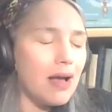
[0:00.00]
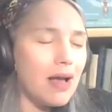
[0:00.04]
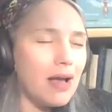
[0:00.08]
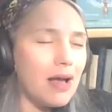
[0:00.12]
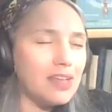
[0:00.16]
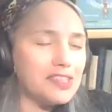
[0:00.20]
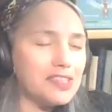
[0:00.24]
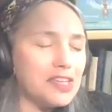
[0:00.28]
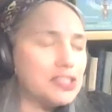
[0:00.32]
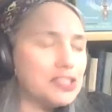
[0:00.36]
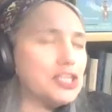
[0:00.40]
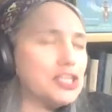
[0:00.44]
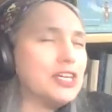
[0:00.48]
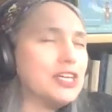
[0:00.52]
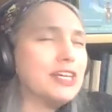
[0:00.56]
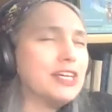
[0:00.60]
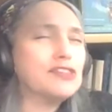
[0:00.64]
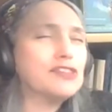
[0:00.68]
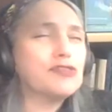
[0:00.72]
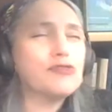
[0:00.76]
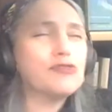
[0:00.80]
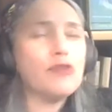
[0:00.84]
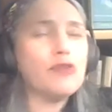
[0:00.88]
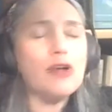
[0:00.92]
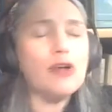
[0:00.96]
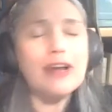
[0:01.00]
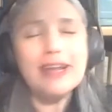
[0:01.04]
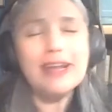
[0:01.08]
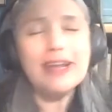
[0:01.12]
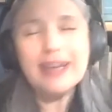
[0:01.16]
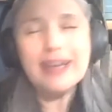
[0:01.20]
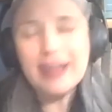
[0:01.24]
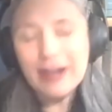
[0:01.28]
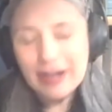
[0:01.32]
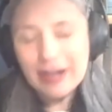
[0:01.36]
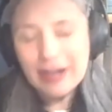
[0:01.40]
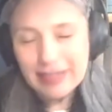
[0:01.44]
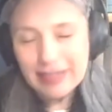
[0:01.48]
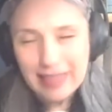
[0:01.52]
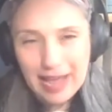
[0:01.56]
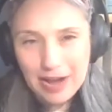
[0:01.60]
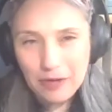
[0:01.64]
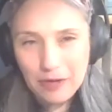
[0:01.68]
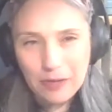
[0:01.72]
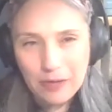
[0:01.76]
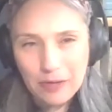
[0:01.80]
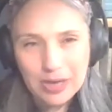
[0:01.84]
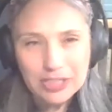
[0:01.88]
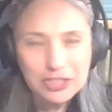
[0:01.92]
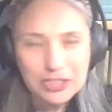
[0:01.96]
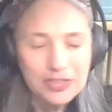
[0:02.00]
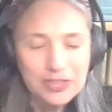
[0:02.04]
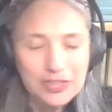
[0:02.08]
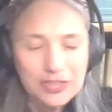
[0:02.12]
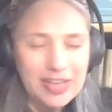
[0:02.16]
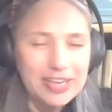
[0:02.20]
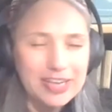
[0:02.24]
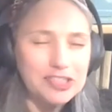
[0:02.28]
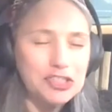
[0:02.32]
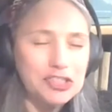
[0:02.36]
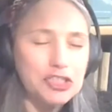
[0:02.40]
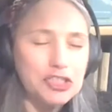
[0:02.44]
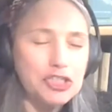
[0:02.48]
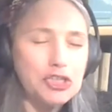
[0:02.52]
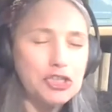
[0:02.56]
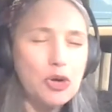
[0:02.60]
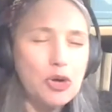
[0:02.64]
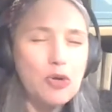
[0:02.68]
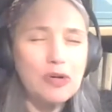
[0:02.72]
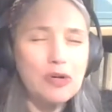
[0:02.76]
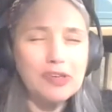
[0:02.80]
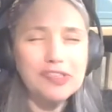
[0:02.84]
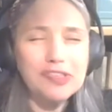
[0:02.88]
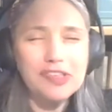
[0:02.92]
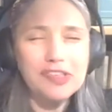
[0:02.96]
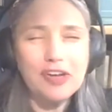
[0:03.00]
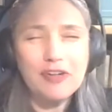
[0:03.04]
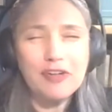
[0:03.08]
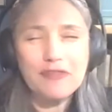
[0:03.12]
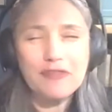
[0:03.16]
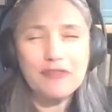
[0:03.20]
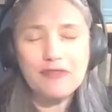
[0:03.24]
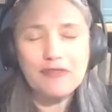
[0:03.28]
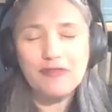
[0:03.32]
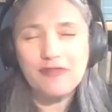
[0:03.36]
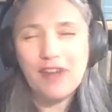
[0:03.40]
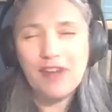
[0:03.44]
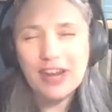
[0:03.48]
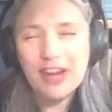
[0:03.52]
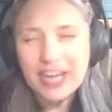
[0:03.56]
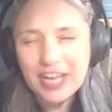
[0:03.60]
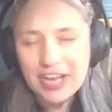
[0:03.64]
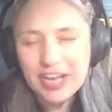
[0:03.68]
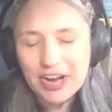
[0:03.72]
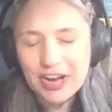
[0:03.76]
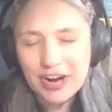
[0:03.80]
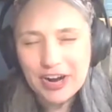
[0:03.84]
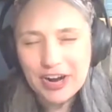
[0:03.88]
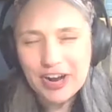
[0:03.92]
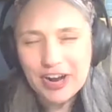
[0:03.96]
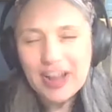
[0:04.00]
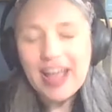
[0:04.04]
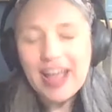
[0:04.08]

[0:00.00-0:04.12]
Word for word: such an extraordinary language that its jokes are funnier